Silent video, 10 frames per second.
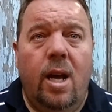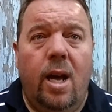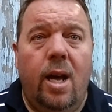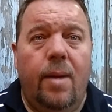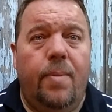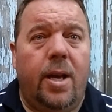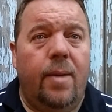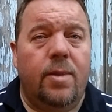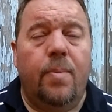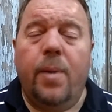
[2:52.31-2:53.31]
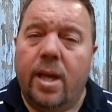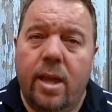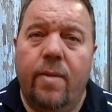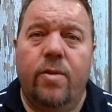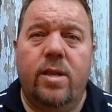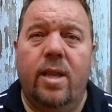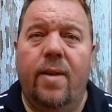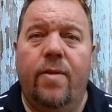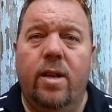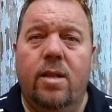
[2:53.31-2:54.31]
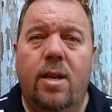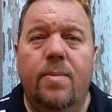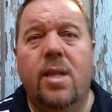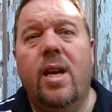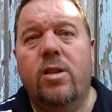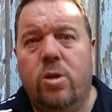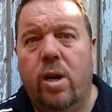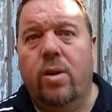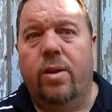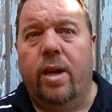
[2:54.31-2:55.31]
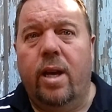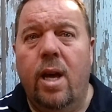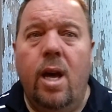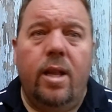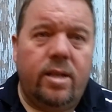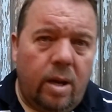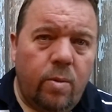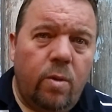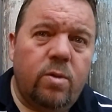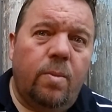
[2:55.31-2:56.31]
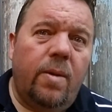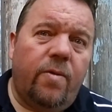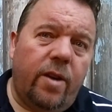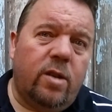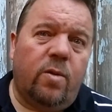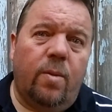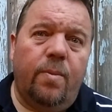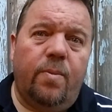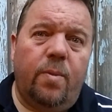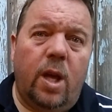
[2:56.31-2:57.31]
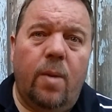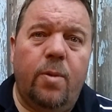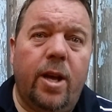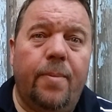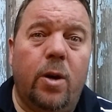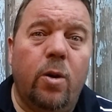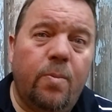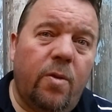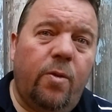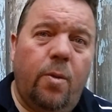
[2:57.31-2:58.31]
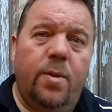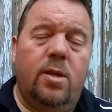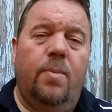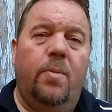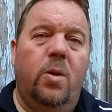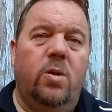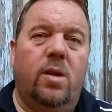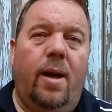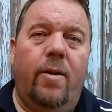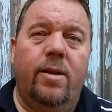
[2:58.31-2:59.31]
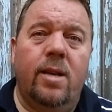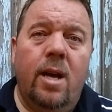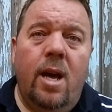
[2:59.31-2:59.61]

Uh, it becomes a big thing for South African teams, and they struggle there. Sunwolves will be fresh from you know, putting up a good performance in Buenos Aires.